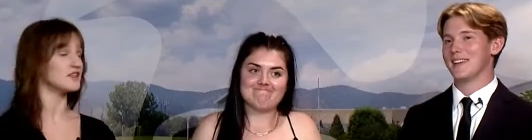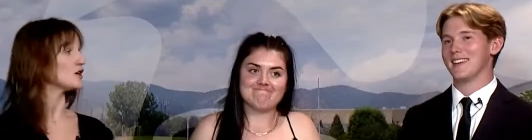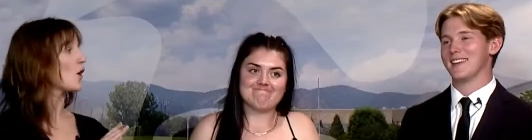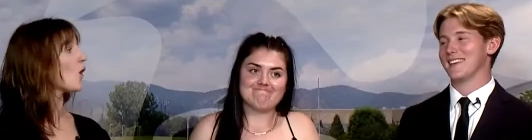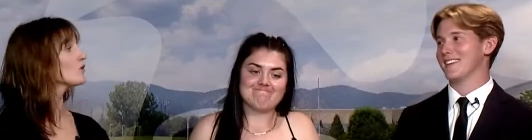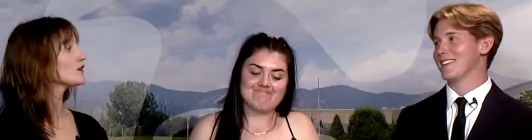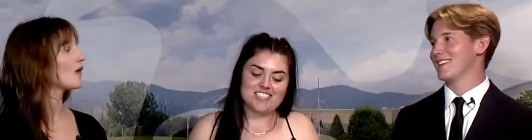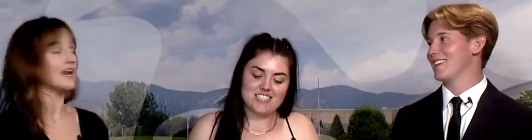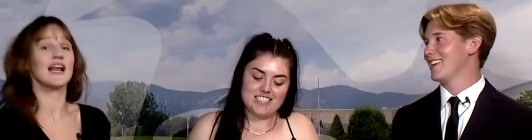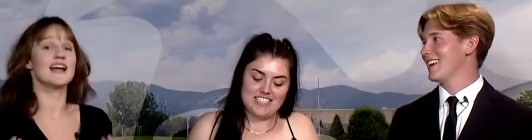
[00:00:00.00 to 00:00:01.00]
Speaker 1: Oh, the only
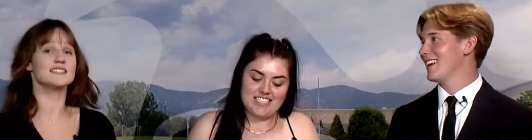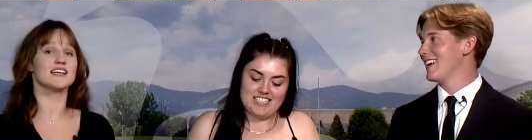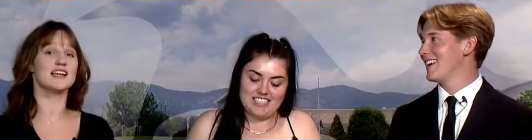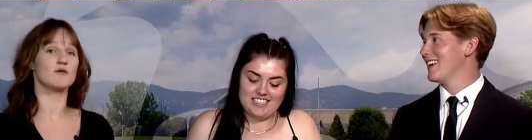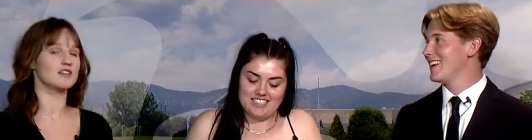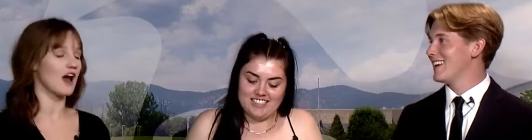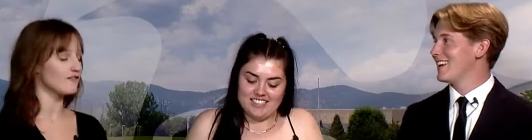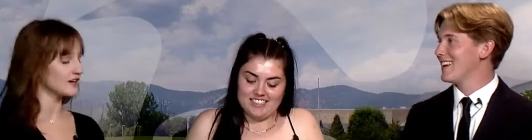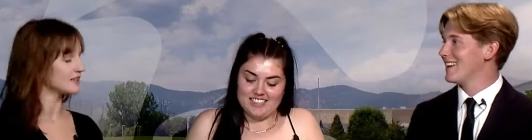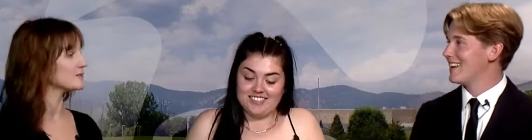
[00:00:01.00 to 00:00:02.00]
one. And I say that with
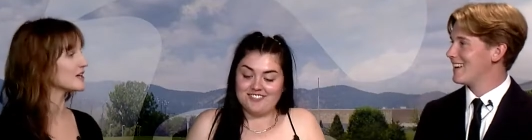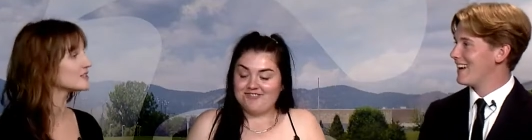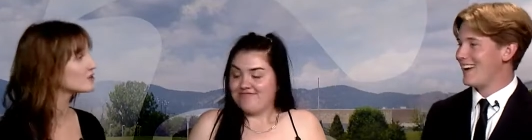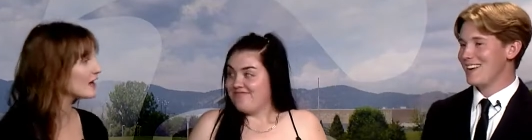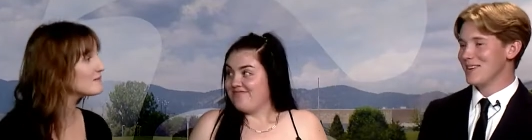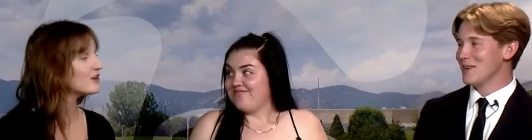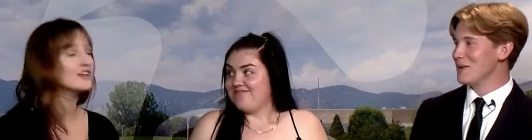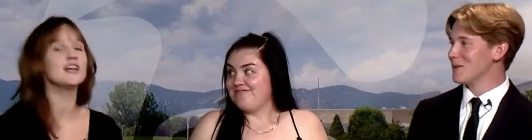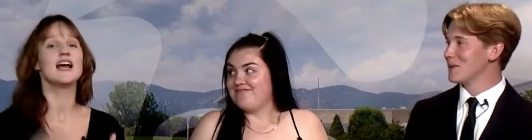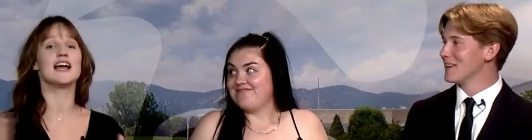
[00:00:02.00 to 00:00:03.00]
confidence because Clay
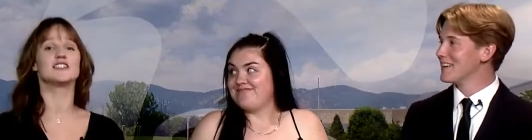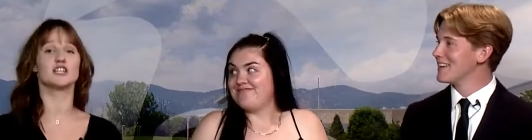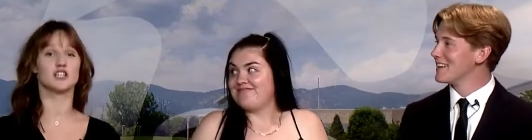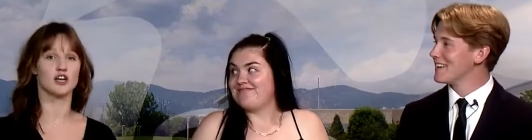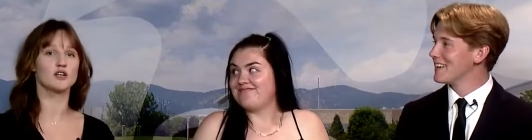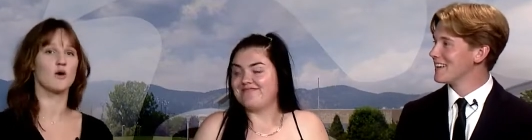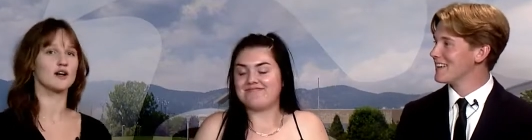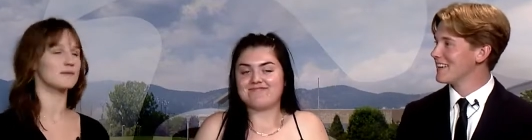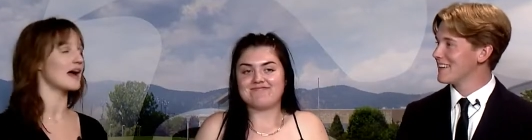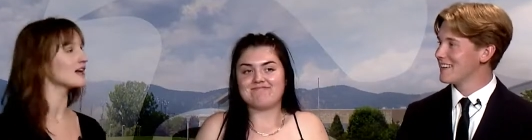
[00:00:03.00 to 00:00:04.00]
Millen is a good
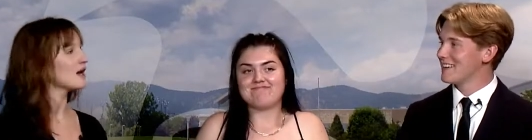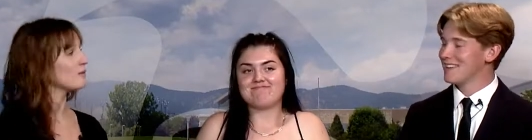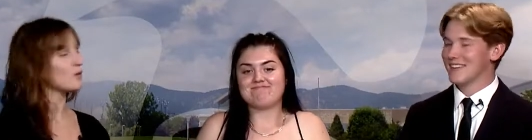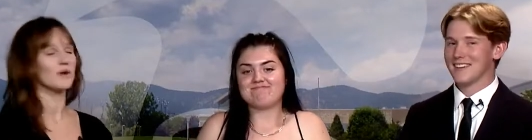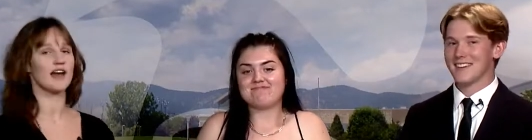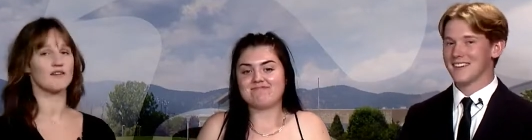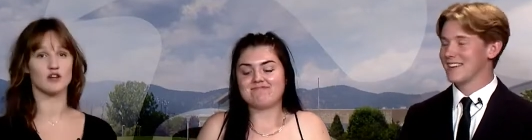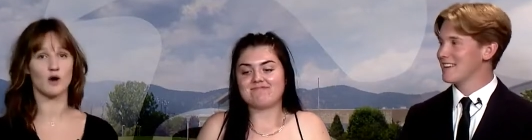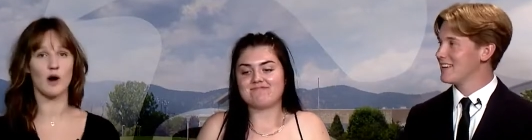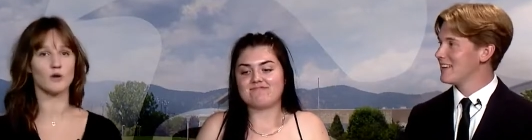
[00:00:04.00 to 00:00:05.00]
quarterback, but we have
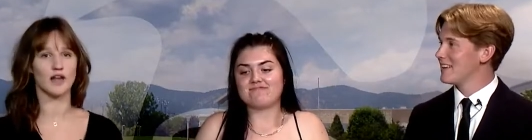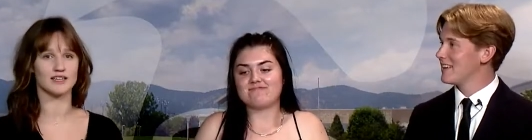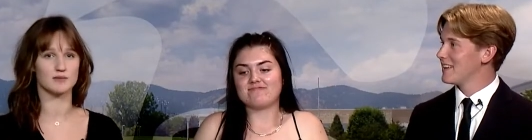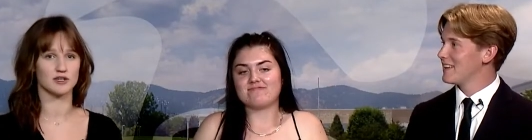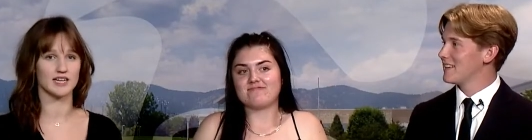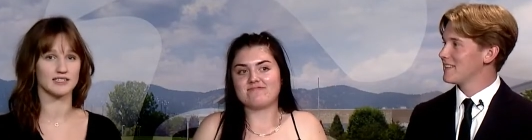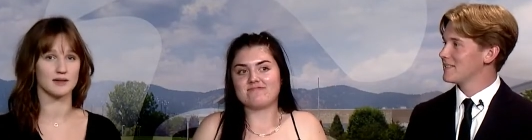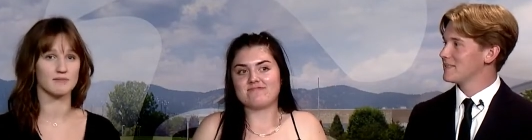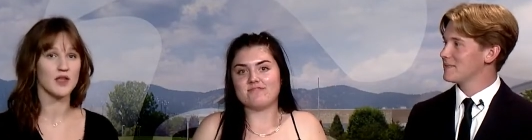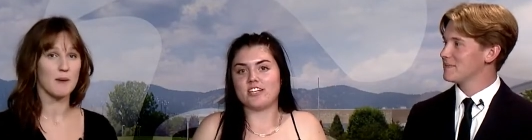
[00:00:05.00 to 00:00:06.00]
no O line to protect
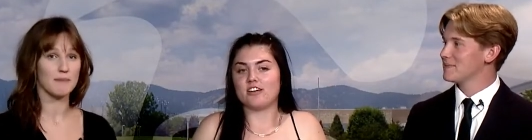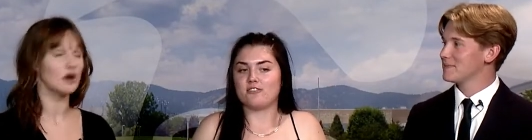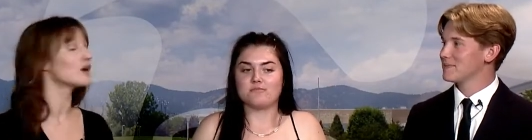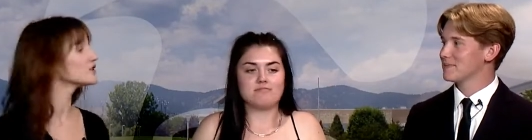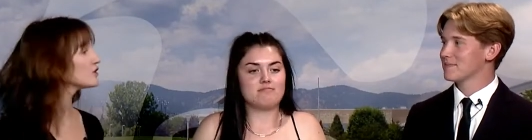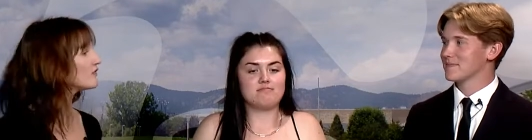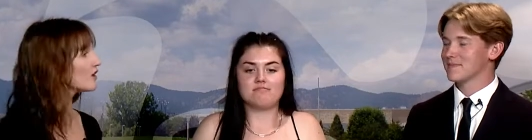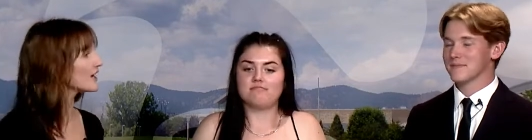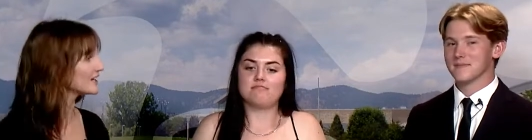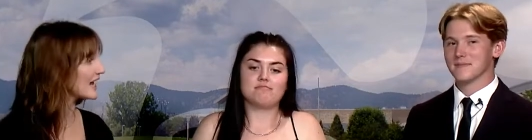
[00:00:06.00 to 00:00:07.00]
him. No. Stovall
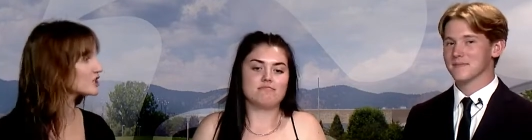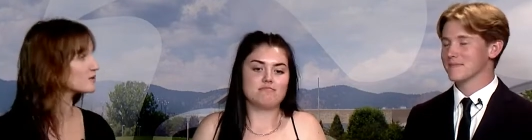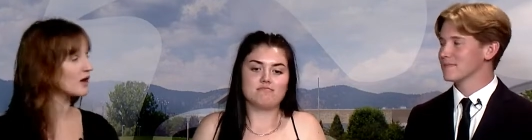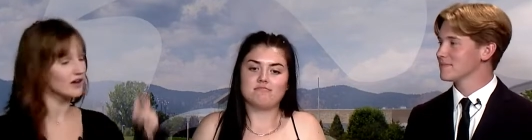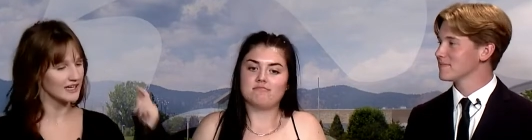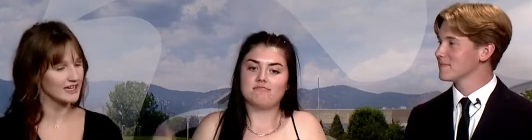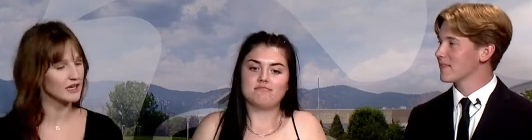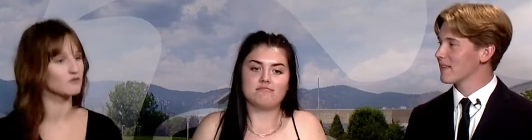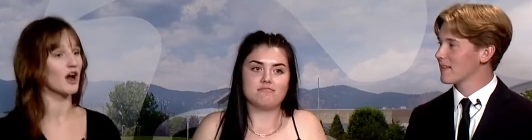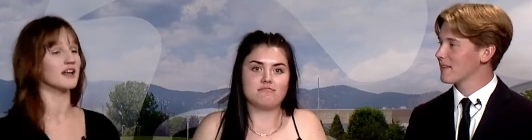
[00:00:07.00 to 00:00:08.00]
can catch the ball and he
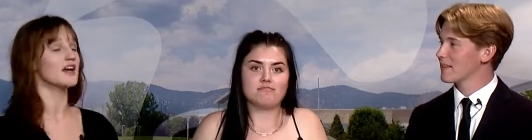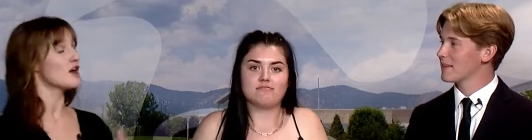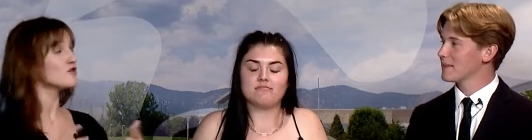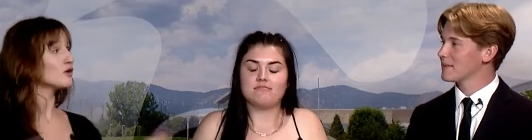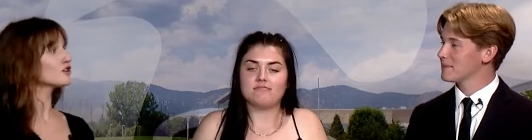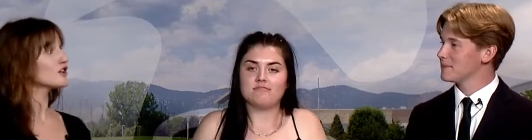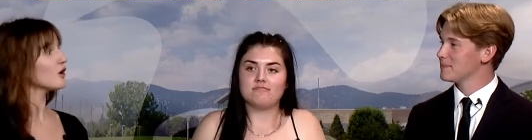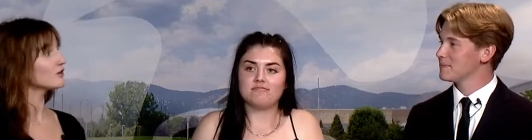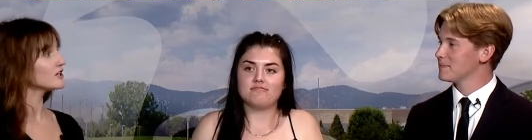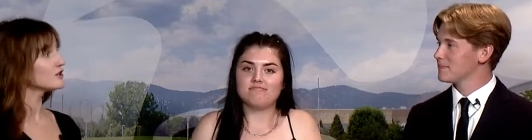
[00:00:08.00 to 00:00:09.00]
can run. Those are the
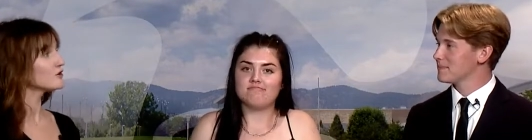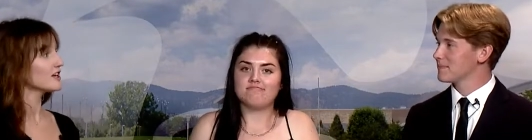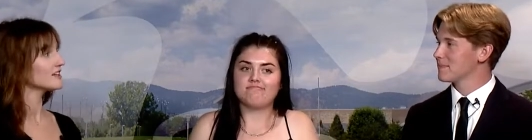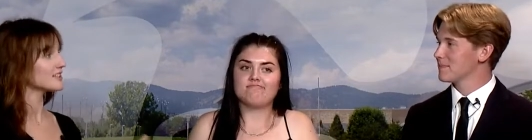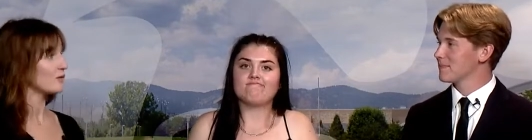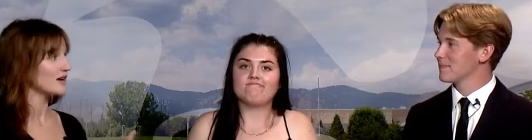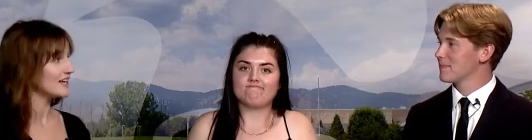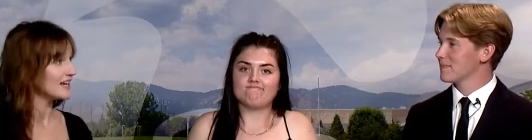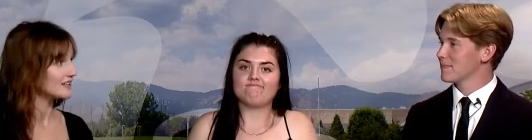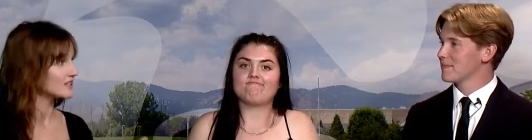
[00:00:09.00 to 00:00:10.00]
only two things that we
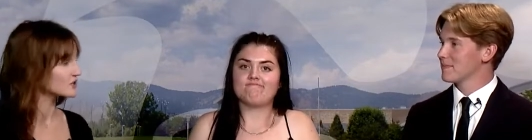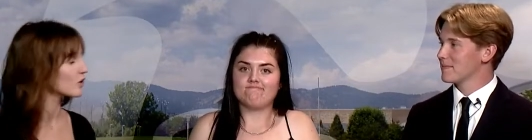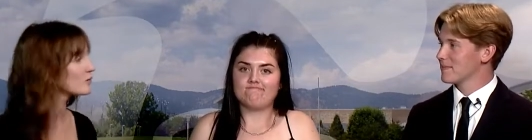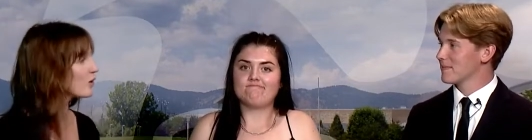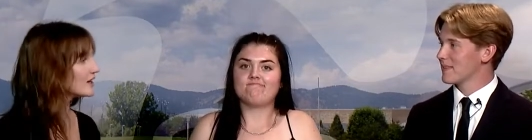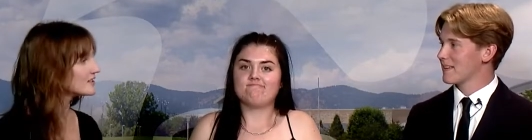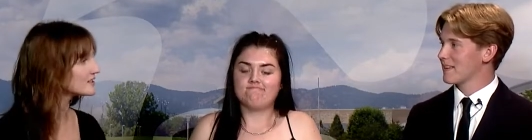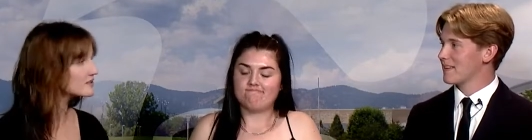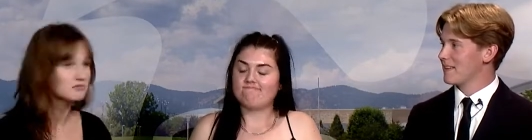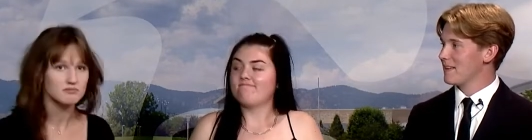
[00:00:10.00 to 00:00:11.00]
need to score points.
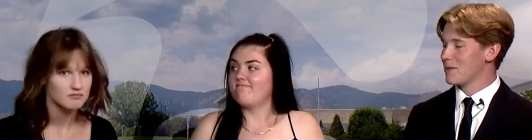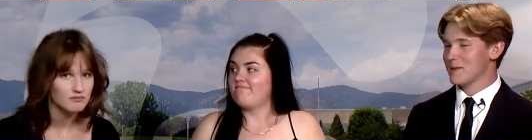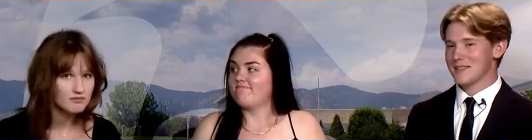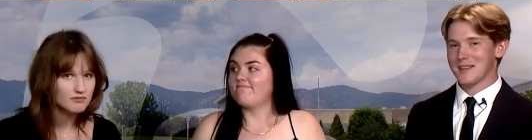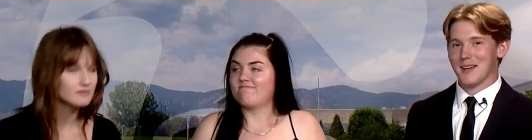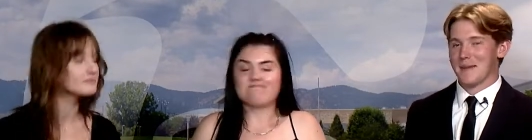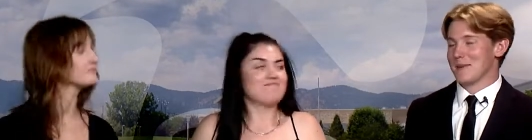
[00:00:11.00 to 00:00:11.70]
Speaker 2: Yeah, but we still got, I